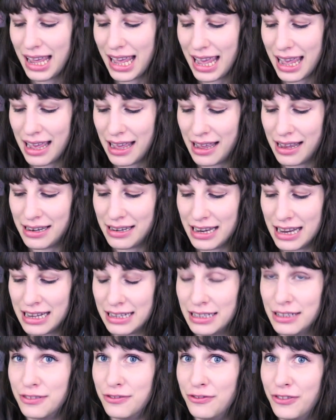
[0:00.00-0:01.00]
And
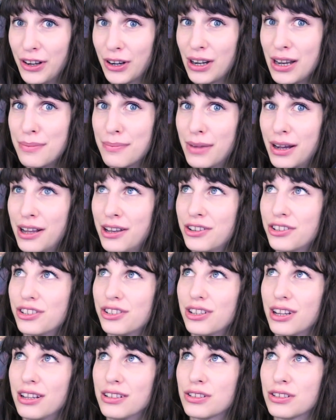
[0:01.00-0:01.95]
it is very much